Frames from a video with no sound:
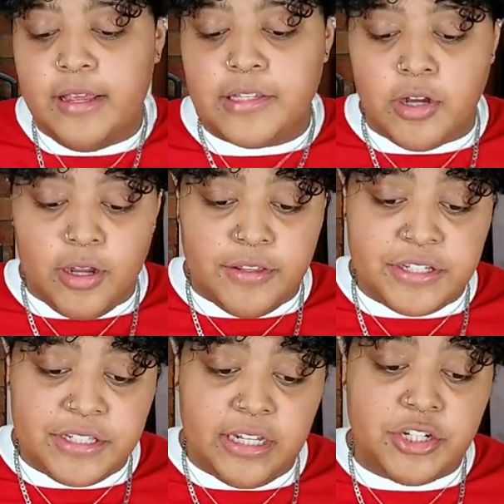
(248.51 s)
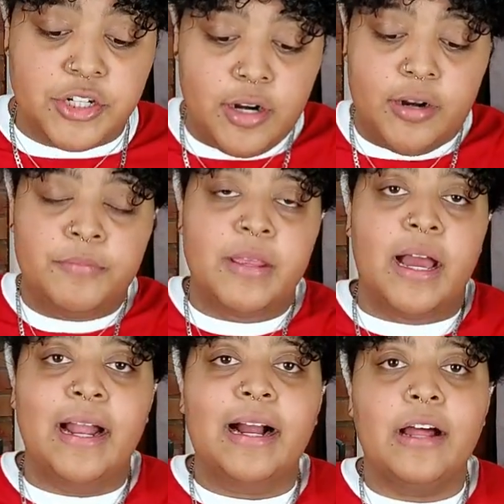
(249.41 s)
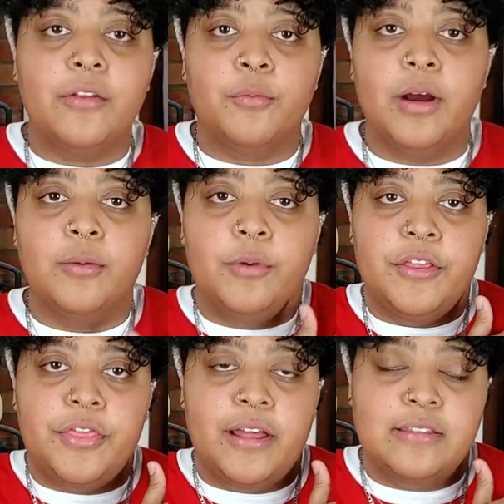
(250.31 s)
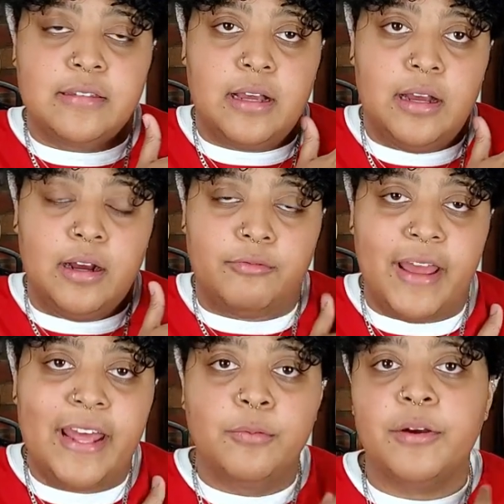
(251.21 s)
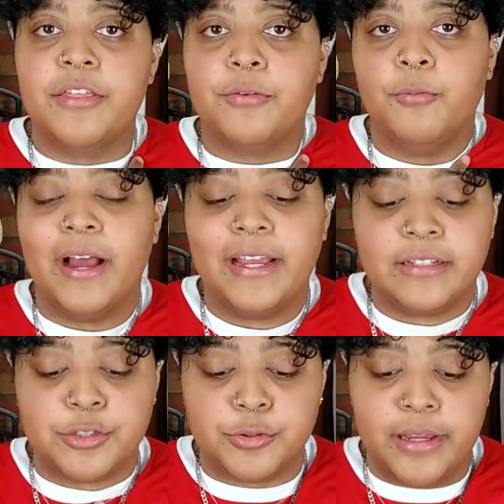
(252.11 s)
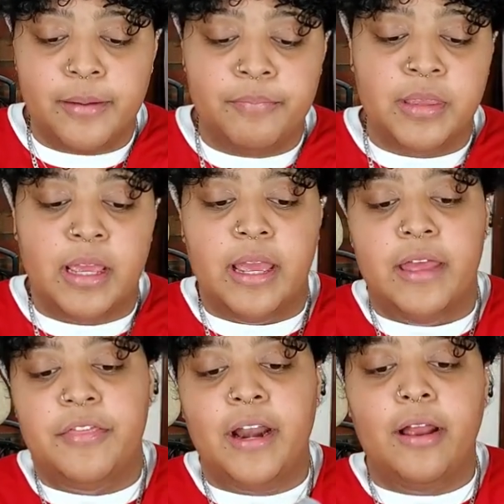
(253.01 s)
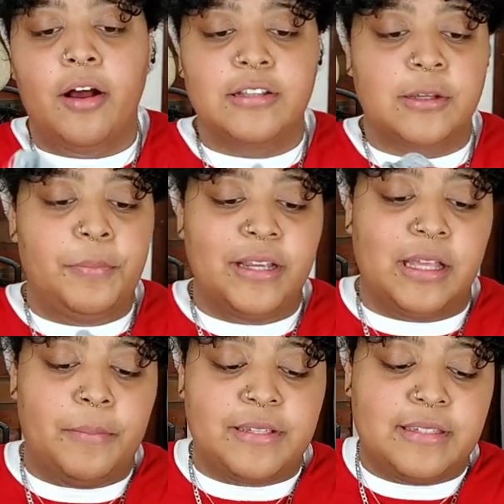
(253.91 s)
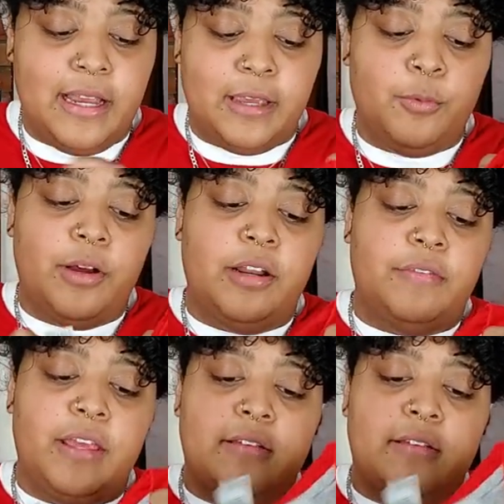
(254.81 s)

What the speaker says: is on this t-shirt. I got the one with that's red with white trim. Then I also picked up a second one of the